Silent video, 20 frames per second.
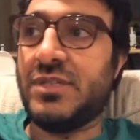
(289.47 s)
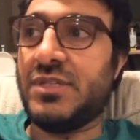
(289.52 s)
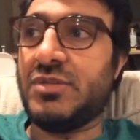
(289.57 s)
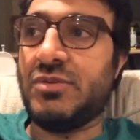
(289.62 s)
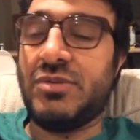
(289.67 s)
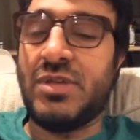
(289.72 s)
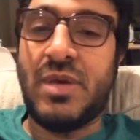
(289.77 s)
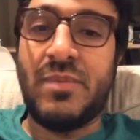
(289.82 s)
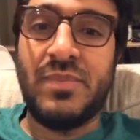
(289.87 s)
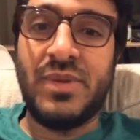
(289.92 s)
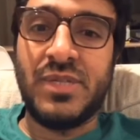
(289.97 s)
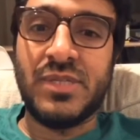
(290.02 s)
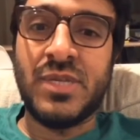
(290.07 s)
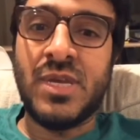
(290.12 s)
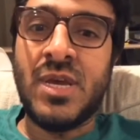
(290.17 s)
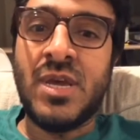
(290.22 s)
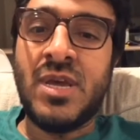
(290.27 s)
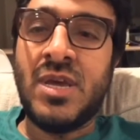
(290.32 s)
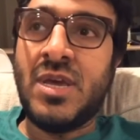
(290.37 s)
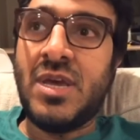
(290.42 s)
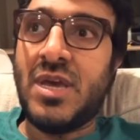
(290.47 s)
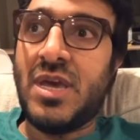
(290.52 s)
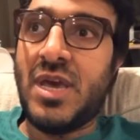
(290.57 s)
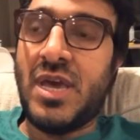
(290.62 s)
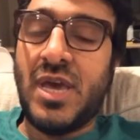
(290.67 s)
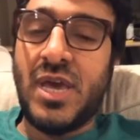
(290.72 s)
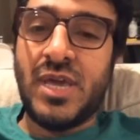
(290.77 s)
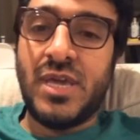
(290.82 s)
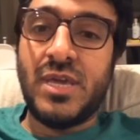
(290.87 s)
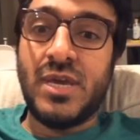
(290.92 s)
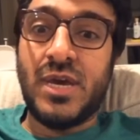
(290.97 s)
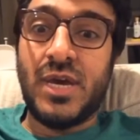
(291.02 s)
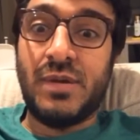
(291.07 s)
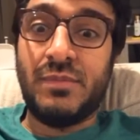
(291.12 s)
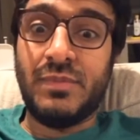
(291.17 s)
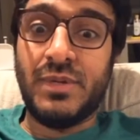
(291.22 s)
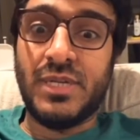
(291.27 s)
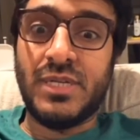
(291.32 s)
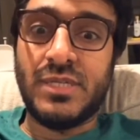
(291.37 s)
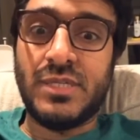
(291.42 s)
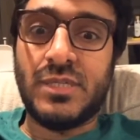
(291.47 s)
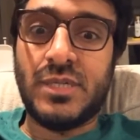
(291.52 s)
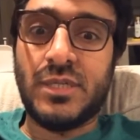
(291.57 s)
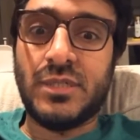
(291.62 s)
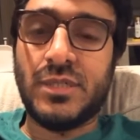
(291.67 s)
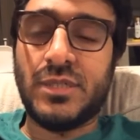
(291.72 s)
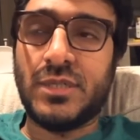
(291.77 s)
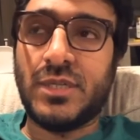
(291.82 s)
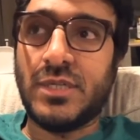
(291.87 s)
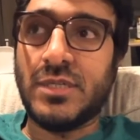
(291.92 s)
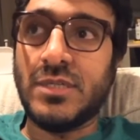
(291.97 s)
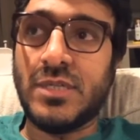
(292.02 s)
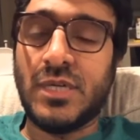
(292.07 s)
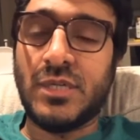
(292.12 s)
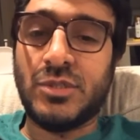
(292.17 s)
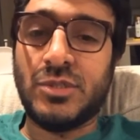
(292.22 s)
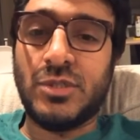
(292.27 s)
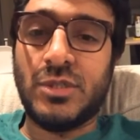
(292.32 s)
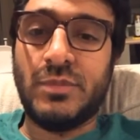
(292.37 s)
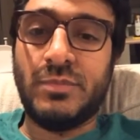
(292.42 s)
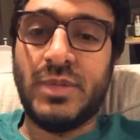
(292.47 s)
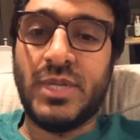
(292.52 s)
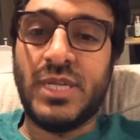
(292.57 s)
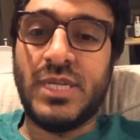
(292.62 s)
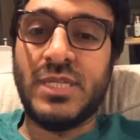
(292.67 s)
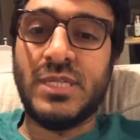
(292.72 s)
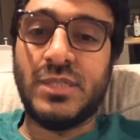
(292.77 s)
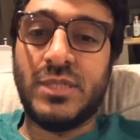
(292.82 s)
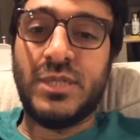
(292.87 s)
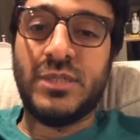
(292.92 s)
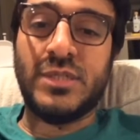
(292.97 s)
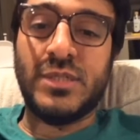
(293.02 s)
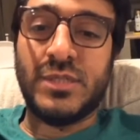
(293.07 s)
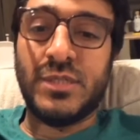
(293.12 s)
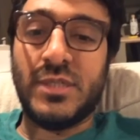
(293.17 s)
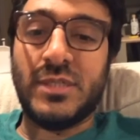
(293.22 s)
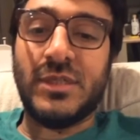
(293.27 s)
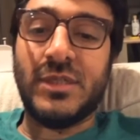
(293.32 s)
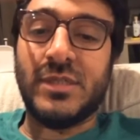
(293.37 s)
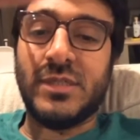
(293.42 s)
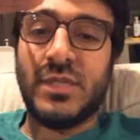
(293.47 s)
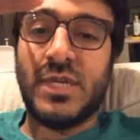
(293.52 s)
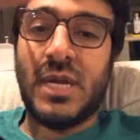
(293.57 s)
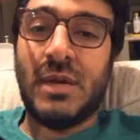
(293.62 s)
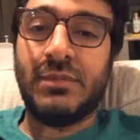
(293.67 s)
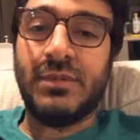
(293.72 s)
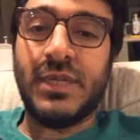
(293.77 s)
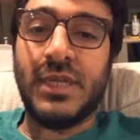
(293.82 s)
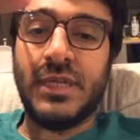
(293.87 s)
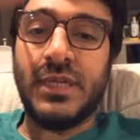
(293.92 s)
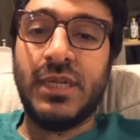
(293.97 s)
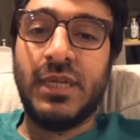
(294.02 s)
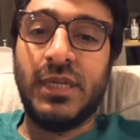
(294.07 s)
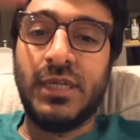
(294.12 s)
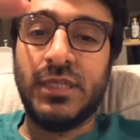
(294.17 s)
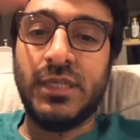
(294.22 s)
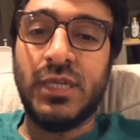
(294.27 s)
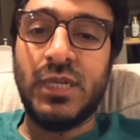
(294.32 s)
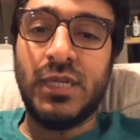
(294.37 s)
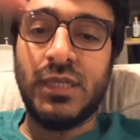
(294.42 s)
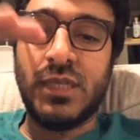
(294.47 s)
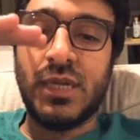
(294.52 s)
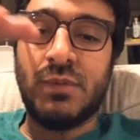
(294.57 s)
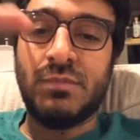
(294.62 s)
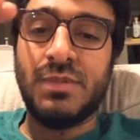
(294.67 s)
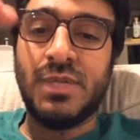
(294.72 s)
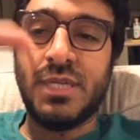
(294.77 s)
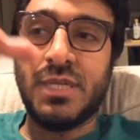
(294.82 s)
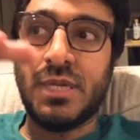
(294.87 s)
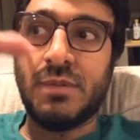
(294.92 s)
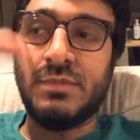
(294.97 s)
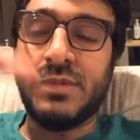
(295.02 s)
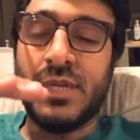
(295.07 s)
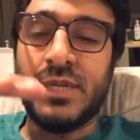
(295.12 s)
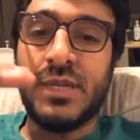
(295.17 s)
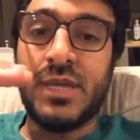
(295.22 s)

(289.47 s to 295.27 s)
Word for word: So that means, hey, I'm gonna start a transaction, I'm gonna insert, insert, insert, update, delete, delete, update, update,